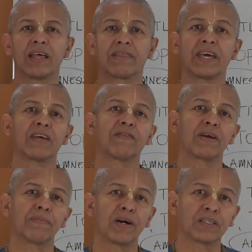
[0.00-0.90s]
Thank you
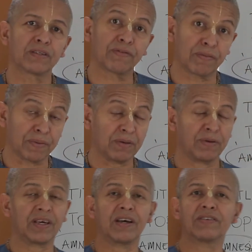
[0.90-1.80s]
very much for being
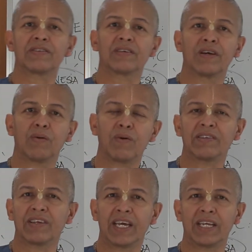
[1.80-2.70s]
with us
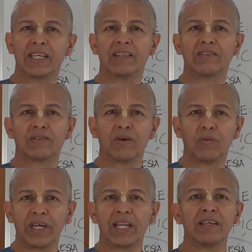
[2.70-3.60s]
once again in this
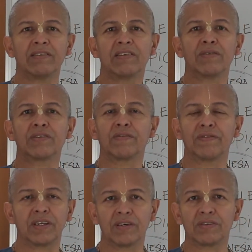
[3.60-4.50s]
weekly series of
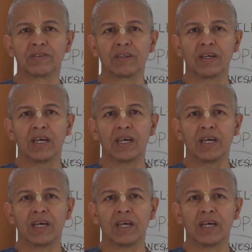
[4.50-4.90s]
videos